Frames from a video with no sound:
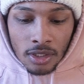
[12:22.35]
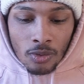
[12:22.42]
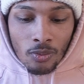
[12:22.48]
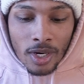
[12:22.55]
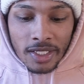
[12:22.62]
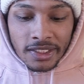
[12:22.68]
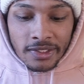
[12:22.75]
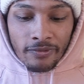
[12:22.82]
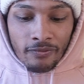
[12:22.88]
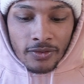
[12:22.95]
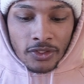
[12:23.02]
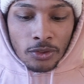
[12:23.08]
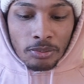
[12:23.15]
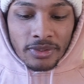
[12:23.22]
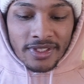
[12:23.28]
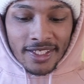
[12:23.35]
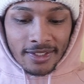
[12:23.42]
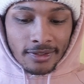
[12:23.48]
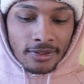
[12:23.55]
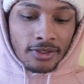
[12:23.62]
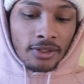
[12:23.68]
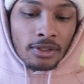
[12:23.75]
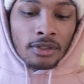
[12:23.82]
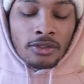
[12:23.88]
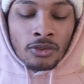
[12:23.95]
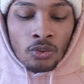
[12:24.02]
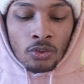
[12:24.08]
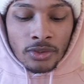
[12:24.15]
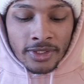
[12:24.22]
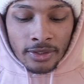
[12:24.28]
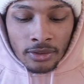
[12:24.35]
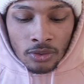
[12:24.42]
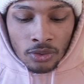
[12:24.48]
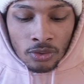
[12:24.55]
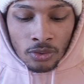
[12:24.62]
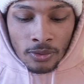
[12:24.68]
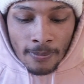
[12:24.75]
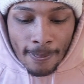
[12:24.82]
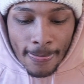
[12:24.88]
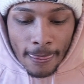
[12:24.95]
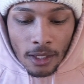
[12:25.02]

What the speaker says: Rising Super Saiyan 2 Son Goku.